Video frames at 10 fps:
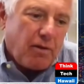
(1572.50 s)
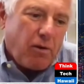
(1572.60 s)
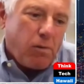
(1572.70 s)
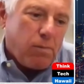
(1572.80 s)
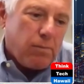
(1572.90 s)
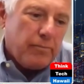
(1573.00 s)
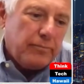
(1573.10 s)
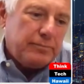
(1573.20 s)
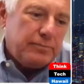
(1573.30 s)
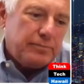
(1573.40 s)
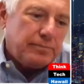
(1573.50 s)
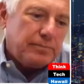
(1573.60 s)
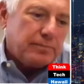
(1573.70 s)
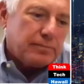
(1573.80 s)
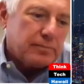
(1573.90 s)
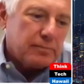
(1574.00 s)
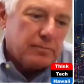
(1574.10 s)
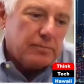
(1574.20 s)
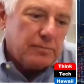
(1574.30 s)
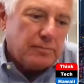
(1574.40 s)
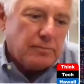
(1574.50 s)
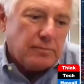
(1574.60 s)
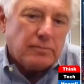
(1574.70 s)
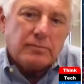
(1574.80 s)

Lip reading: This person isn't speaking.